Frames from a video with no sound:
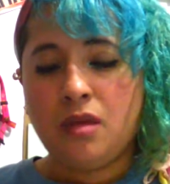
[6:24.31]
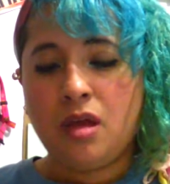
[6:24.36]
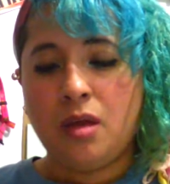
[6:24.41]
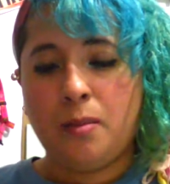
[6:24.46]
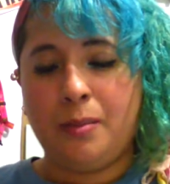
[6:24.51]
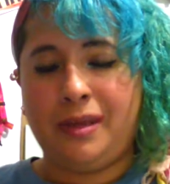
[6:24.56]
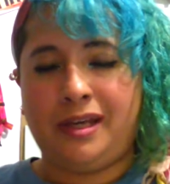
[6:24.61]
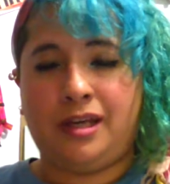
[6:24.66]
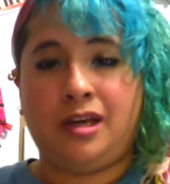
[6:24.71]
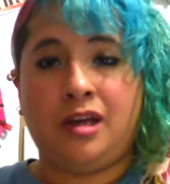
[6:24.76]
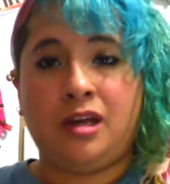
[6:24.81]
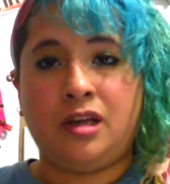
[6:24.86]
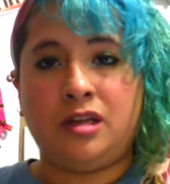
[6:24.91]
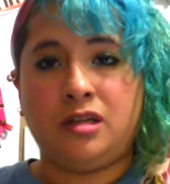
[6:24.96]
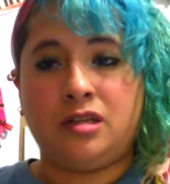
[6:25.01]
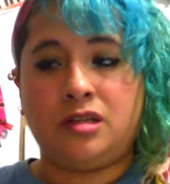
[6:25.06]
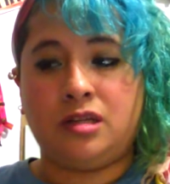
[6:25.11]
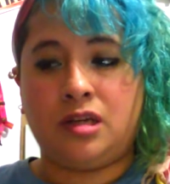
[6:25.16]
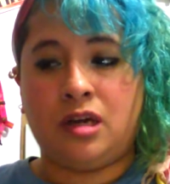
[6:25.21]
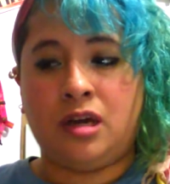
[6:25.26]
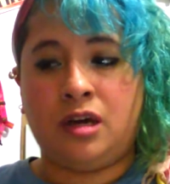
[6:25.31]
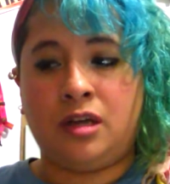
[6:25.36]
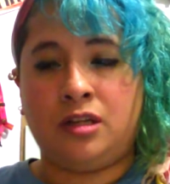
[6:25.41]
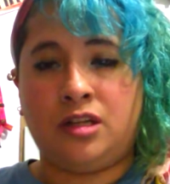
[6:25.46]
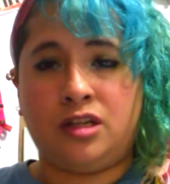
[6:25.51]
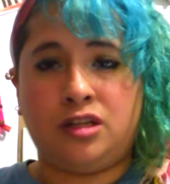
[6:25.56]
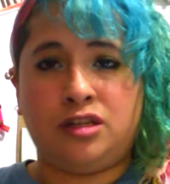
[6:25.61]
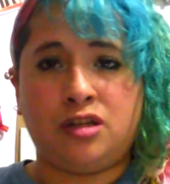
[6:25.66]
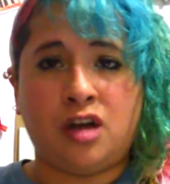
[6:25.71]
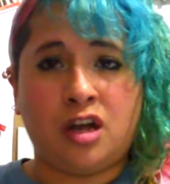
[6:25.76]
because
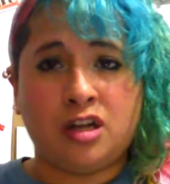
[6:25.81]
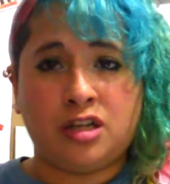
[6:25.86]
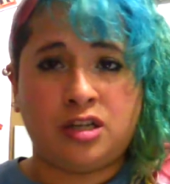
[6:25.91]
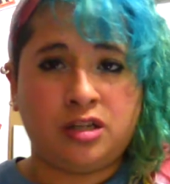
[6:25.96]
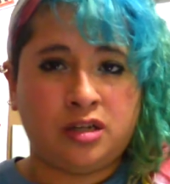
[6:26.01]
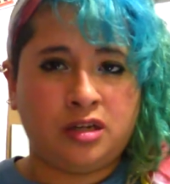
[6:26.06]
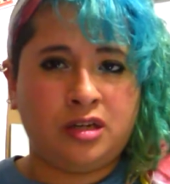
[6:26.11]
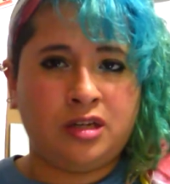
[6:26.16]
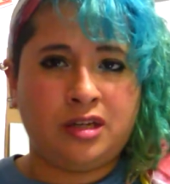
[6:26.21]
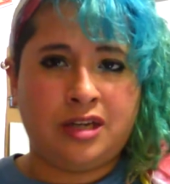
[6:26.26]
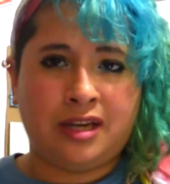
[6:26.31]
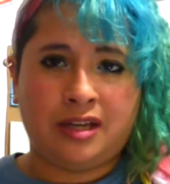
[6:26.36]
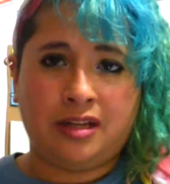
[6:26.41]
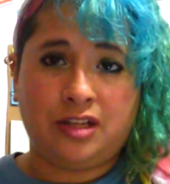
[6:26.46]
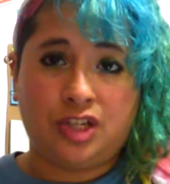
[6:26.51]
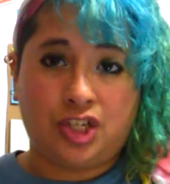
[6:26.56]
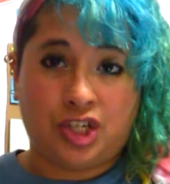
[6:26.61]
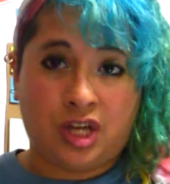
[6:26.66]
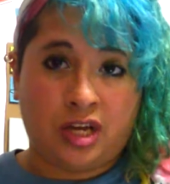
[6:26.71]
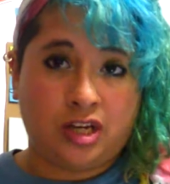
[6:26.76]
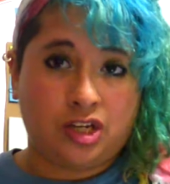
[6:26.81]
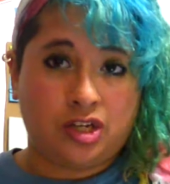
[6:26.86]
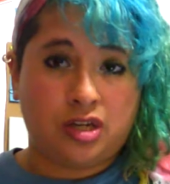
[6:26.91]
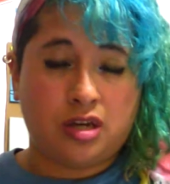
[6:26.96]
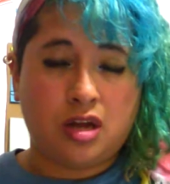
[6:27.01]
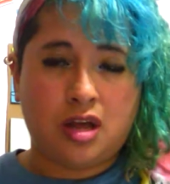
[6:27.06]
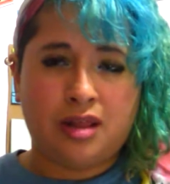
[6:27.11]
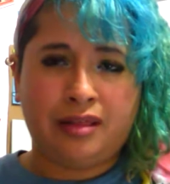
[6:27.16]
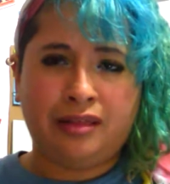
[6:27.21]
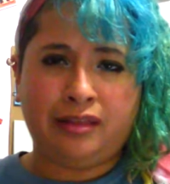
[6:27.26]
testosterone can change
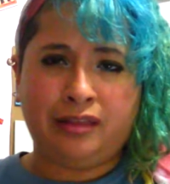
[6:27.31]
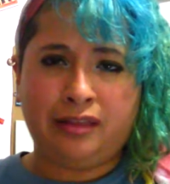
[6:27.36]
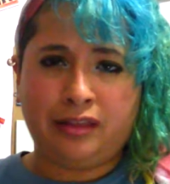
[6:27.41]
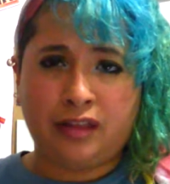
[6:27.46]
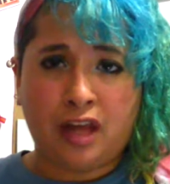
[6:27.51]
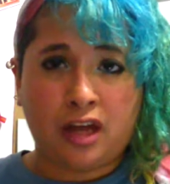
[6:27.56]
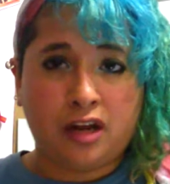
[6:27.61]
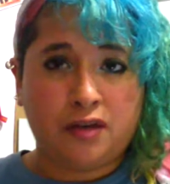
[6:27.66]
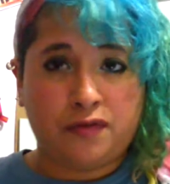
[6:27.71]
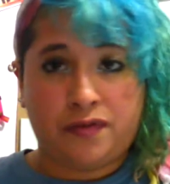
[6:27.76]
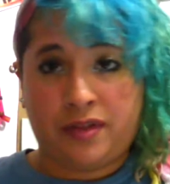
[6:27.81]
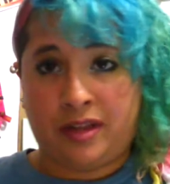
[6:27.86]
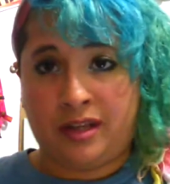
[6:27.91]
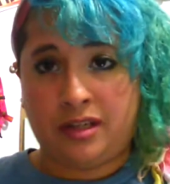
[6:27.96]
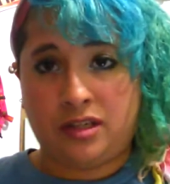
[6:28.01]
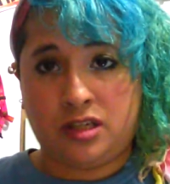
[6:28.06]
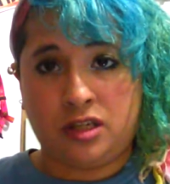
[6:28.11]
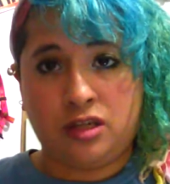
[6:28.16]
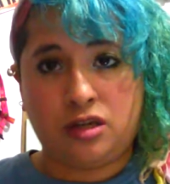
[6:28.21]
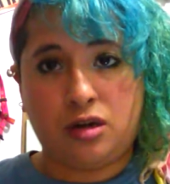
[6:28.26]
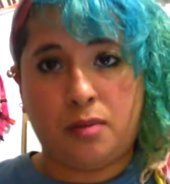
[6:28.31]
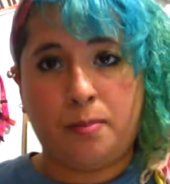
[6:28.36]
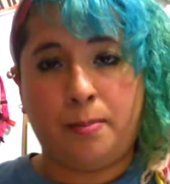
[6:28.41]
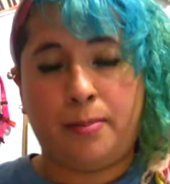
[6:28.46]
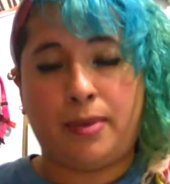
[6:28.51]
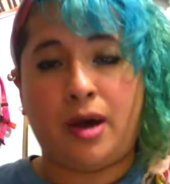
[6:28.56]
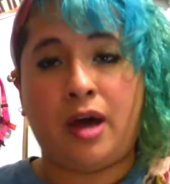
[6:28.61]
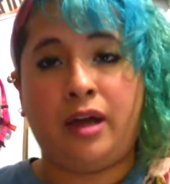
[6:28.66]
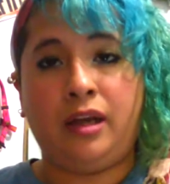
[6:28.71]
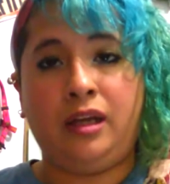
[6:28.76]
a lot of things in your
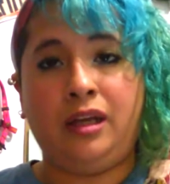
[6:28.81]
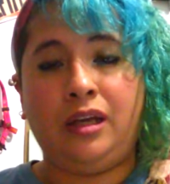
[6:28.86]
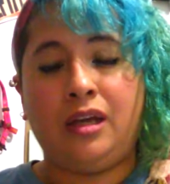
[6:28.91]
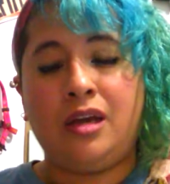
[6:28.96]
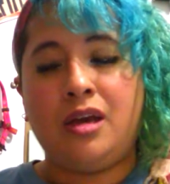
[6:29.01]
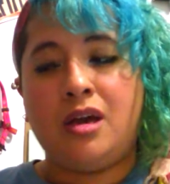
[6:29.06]
body